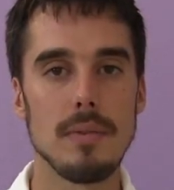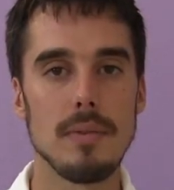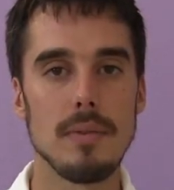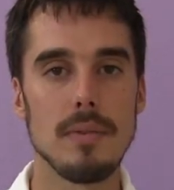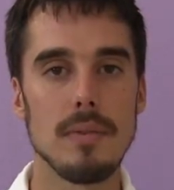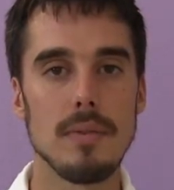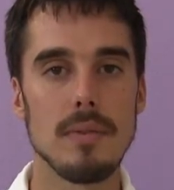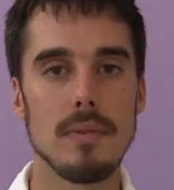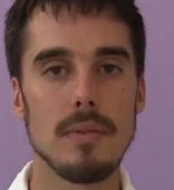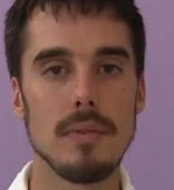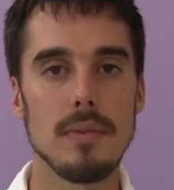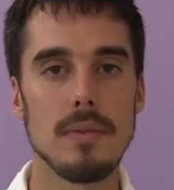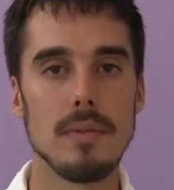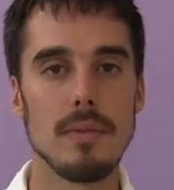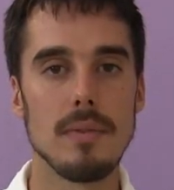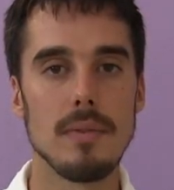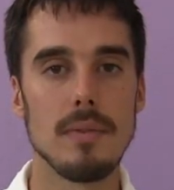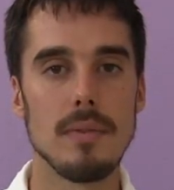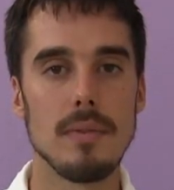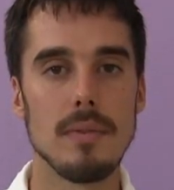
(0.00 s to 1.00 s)

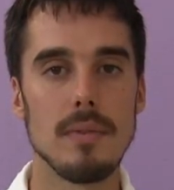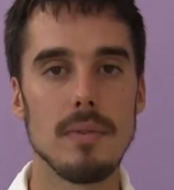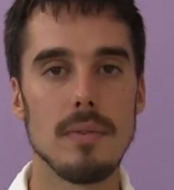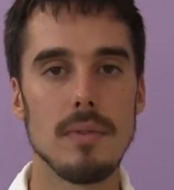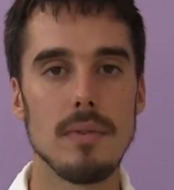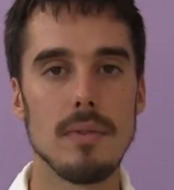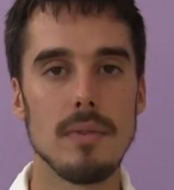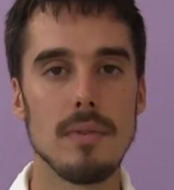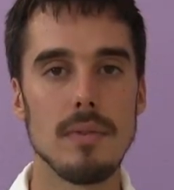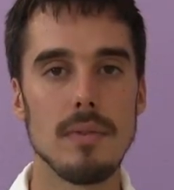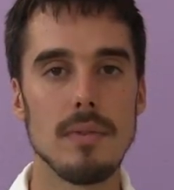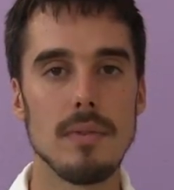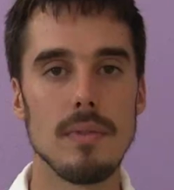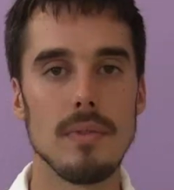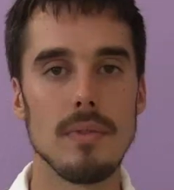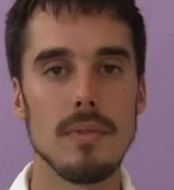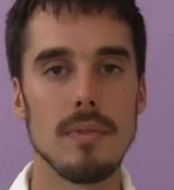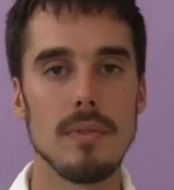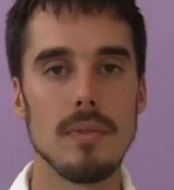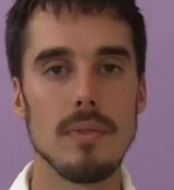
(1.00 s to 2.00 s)

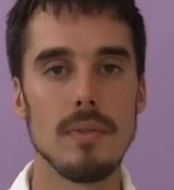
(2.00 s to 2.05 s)
Nothing is said.